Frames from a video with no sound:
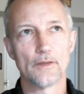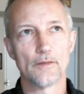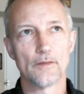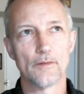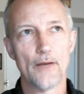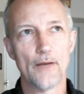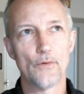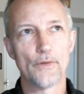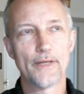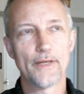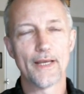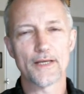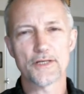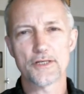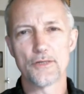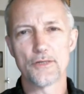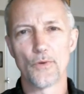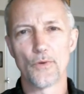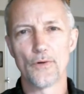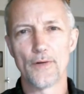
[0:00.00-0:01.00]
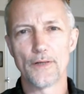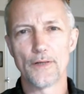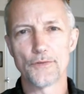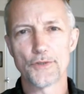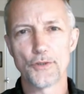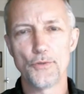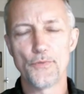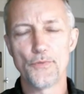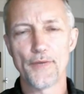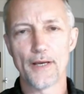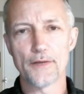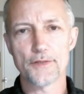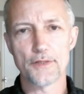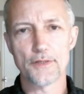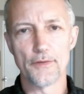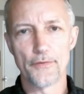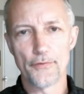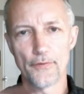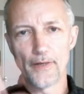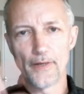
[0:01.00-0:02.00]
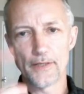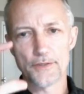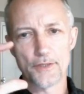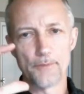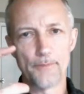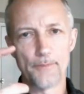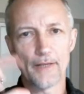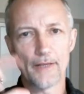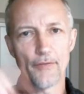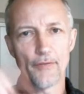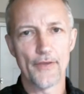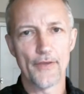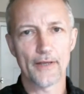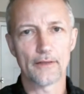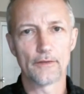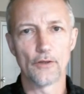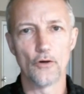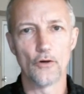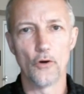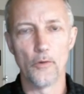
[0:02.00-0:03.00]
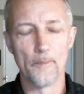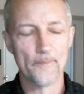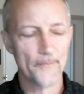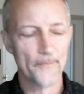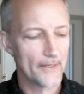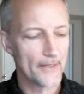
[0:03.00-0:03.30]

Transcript: I would guess, somewhere around 2003. It's a big, thick tome.